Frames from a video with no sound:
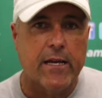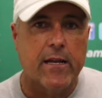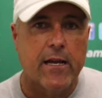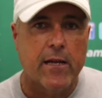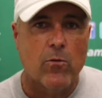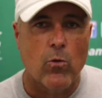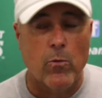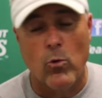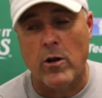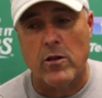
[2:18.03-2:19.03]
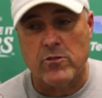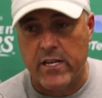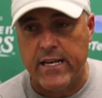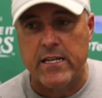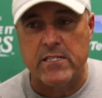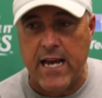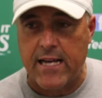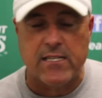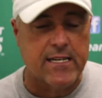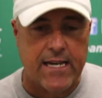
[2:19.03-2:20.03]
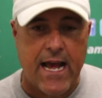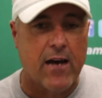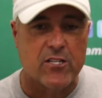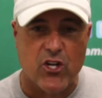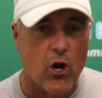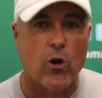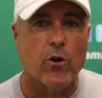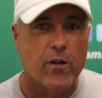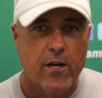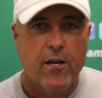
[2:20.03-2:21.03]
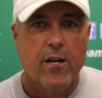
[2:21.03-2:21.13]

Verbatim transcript: And, and and one of those kids actually now is hurt,